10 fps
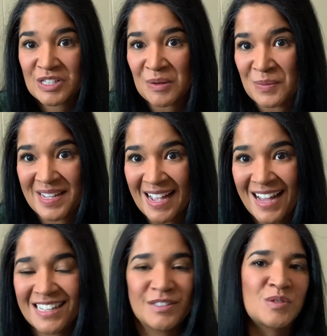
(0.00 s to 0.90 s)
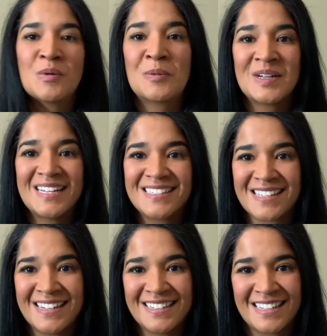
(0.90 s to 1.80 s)
that we get. So we're pretty
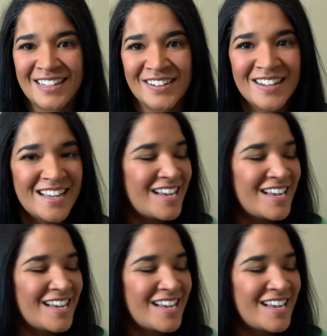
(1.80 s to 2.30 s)
excited here.